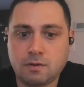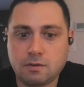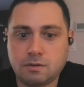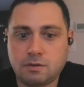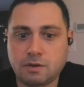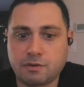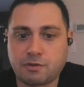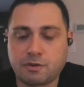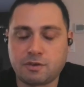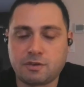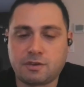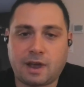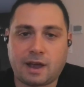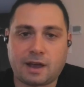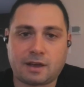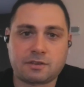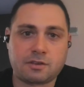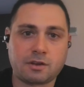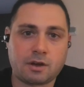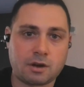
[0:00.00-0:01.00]
different
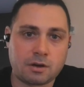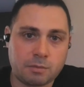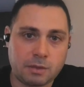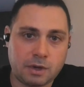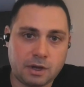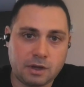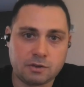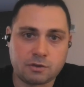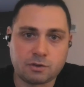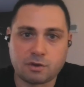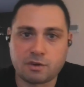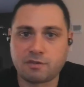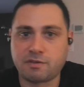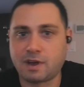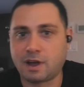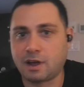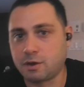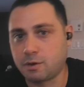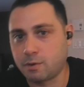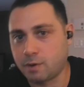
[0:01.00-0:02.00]
taxonomies or
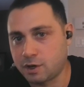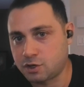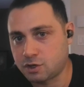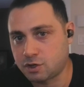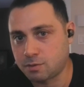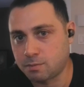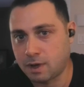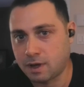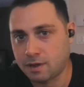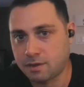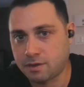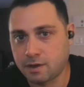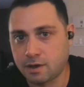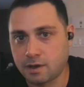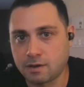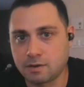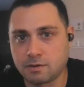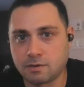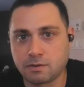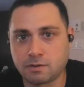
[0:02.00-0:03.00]
evaluation
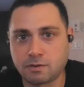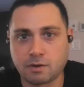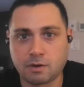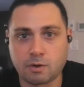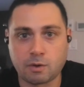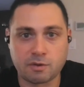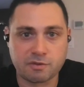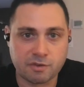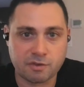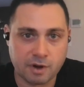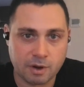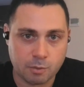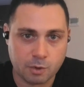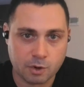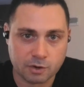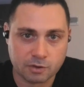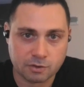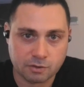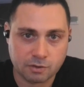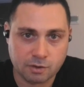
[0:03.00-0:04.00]
methods or
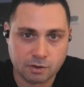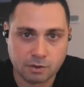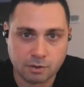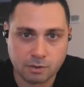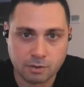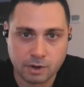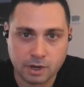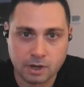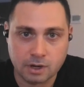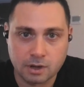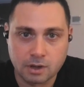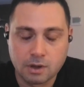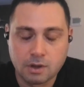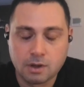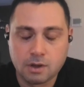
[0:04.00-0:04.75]
frameworks to do it.